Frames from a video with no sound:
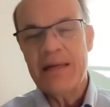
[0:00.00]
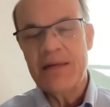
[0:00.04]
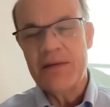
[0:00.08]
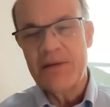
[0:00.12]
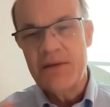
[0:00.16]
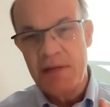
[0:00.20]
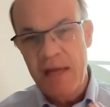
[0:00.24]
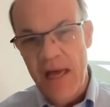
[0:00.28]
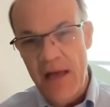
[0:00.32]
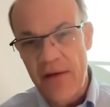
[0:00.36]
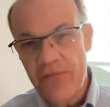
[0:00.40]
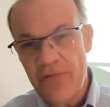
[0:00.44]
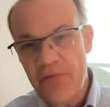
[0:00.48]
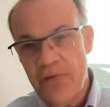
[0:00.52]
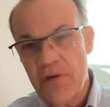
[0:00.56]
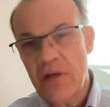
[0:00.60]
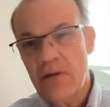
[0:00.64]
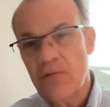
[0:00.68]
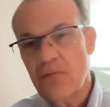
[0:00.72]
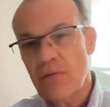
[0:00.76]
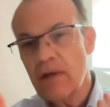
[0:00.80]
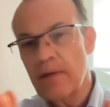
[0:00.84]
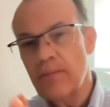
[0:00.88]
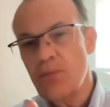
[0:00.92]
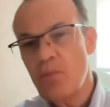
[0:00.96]

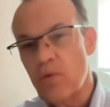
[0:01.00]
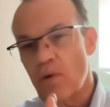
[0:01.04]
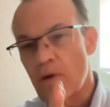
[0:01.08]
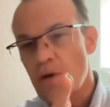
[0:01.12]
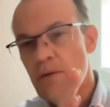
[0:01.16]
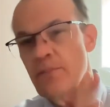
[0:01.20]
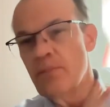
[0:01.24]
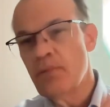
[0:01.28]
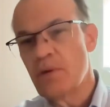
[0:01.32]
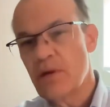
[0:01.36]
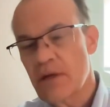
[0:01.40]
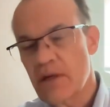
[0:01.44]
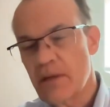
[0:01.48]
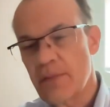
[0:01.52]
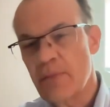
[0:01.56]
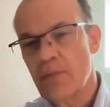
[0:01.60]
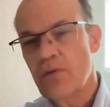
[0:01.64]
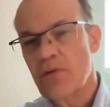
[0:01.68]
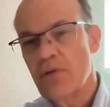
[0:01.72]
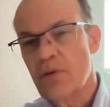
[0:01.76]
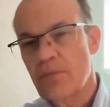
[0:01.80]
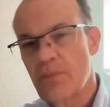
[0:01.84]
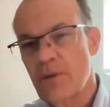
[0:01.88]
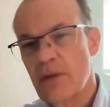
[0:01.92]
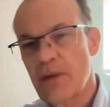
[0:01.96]
definitely more applicable
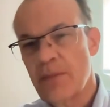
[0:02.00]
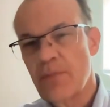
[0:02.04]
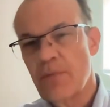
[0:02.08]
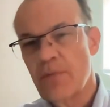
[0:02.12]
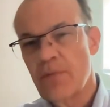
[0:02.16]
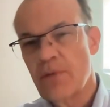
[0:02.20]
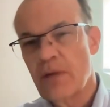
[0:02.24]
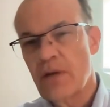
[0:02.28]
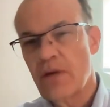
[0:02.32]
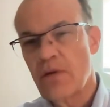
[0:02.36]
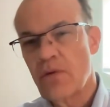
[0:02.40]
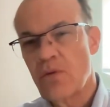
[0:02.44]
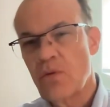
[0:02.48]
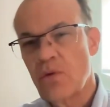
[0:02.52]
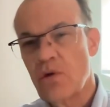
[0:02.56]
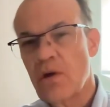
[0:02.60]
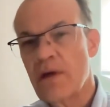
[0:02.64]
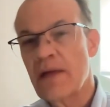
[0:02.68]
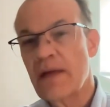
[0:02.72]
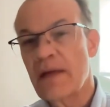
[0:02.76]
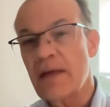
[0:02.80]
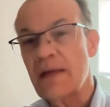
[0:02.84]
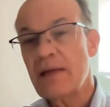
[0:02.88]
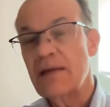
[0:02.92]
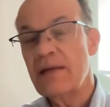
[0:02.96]
to people that are
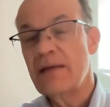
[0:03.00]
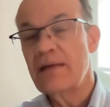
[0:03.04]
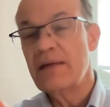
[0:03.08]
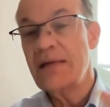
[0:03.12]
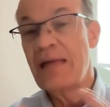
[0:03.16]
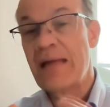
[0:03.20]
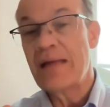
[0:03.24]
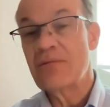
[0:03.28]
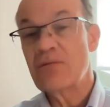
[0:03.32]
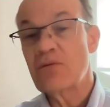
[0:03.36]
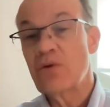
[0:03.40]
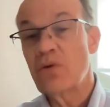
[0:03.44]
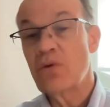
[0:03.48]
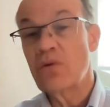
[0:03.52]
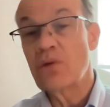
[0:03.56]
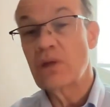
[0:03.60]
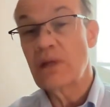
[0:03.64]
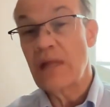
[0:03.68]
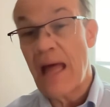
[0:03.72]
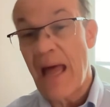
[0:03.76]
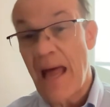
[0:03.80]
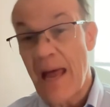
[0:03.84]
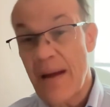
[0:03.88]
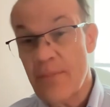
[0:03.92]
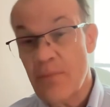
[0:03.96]
working in dental
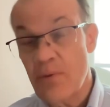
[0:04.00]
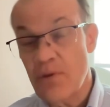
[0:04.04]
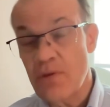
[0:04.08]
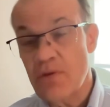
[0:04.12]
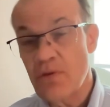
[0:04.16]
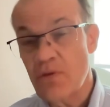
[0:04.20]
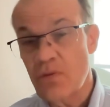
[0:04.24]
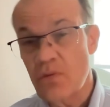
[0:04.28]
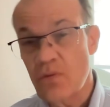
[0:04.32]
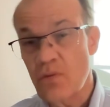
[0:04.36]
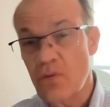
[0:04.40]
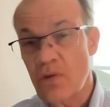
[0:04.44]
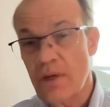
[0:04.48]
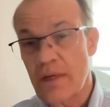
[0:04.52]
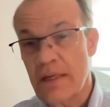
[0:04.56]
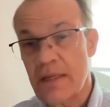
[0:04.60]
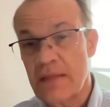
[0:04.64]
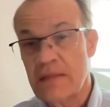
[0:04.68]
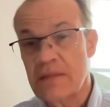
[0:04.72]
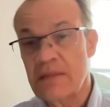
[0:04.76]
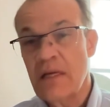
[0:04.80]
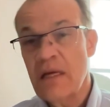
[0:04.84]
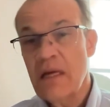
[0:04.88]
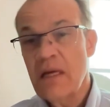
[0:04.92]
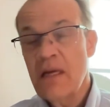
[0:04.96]

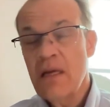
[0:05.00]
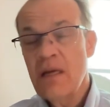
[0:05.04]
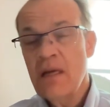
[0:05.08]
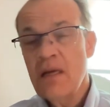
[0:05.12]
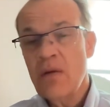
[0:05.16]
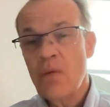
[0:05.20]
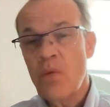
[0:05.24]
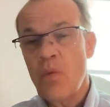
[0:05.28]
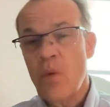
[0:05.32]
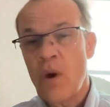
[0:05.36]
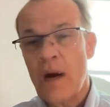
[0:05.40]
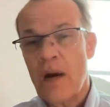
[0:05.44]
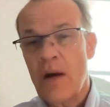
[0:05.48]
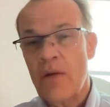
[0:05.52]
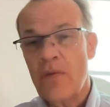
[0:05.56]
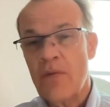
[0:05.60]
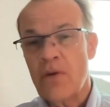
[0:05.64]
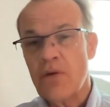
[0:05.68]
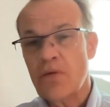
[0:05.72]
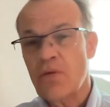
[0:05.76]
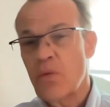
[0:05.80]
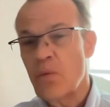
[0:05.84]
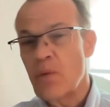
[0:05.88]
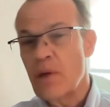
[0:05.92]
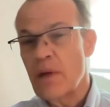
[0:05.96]
laboratories where they're
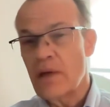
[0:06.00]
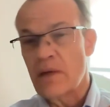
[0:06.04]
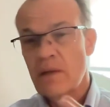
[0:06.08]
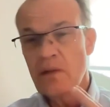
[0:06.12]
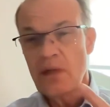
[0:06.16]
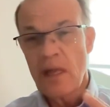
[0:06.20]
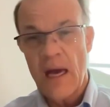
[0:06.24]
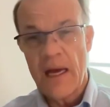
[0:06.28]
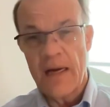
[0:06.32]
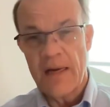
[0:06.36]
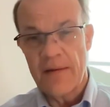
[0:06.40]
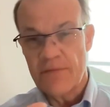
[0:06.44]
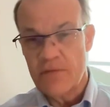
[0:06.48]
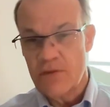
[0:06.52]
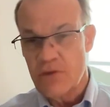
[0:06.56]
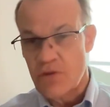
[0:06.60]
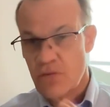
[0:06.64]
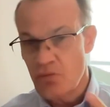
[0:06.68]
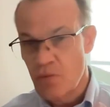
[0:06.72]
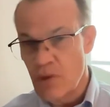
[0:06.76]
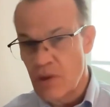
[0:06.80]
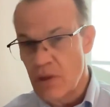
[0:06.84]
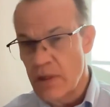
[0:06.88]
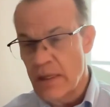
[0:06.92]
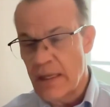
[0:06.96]
doing a lot of
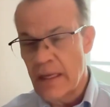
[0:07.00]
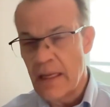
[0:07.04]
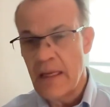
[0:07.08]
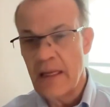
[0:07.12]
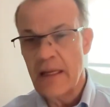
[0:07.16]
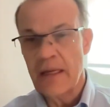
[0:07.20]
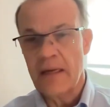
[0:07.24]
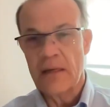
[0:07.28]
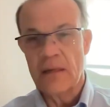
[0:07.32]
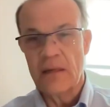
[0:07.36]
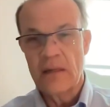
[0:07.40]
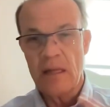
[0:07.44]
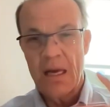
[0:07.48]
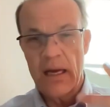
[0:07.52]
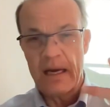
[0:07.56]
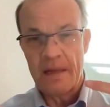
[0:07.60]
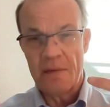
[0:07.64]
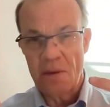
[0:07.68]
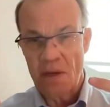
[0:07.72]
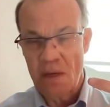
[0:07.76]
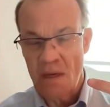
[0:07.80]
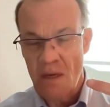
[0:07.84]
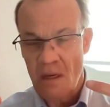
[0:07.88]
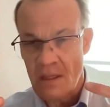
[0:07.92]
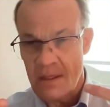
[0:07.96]
drilling and a lot of the
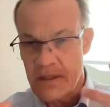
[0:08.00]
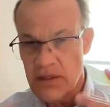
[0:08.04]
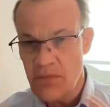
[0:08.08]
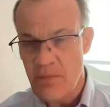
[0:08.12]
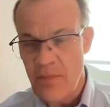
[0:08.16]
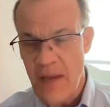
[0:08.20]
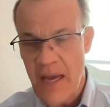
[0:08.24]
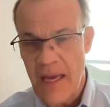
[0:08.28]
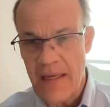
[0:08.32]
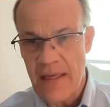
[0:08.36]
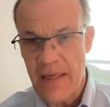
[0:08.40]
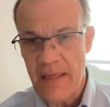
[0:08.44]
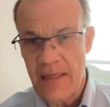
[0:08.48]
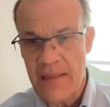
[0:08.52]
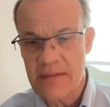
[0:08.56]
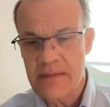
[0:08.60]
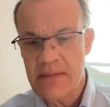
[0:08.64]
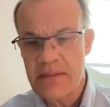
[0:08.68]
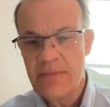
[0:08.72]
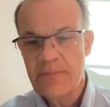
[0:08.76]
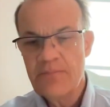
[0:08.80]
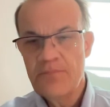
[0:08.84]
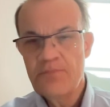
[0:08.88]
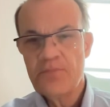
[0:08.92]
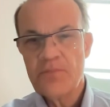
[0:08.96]
cosmetics.
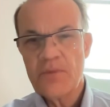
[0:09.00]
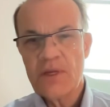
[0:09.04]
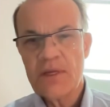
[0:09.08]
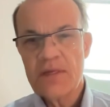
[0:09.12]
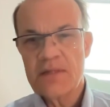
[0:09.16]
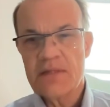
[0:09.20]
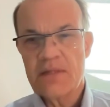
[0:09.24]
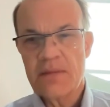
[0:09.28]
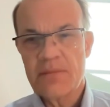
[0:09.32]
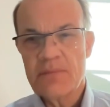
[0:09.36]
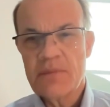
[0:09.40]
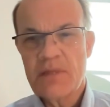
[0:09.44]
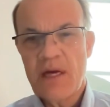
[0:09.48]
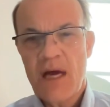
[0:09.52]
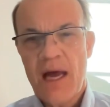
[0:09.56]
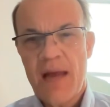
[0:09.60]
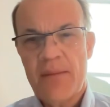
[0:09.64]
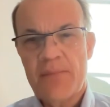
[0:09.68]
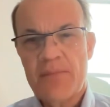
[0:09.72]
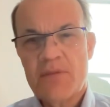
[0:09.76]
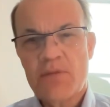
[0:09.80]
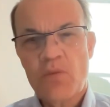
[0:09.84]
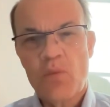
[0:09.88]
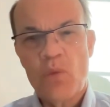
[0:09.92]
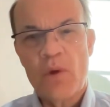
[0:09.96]

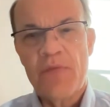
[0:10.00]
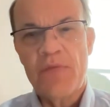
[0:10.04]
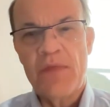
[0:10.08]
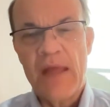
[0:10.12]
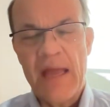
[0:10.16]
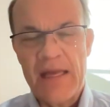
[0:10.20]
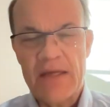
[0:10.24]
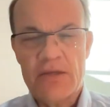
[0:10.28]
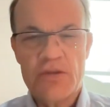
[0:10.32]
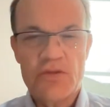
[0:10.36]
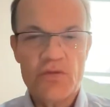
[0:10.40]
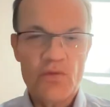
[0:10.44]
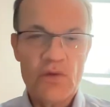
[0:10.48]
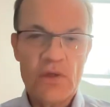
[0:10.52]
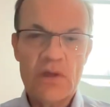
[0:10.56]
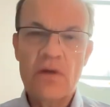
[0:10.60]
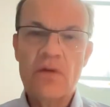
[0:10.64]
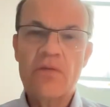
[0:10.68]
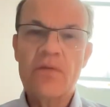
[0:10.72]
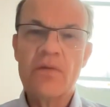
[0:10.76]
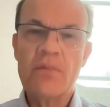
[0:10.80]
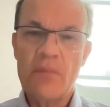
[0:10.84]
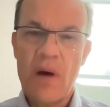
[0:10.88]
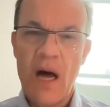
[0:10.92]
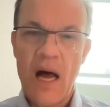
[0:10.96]
Sometimes when they drill
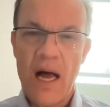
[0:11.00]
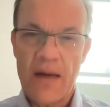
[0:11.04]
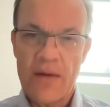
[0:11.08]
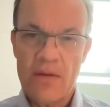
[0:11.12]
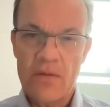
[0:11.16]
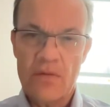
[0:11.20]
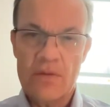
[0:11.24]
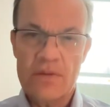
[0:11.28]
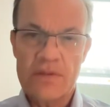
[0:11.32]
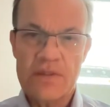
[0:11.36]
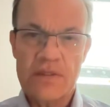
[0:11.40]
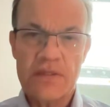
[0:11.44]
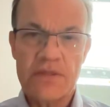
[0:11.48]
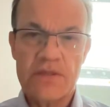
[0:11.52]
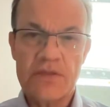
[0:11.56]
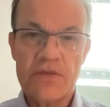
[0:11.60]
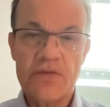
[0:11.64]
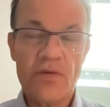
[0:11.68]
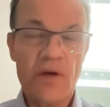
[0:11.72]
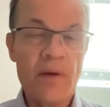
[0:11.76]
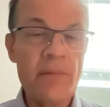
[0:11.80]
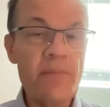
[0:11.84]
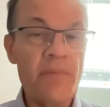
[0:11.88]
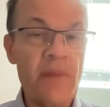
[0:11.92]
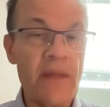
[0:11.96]
the models and
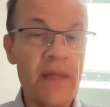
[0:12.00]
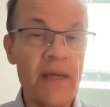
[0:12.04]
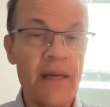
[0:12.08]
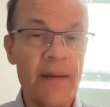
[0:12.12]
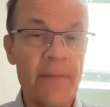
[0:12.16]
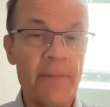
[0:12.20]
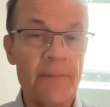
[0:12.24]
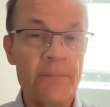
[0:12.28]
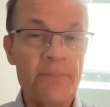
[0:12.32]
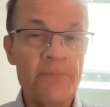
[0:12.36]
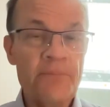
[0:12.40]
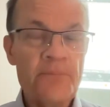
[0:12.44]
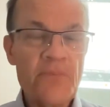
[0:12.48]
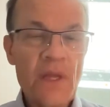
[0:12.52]
trim them,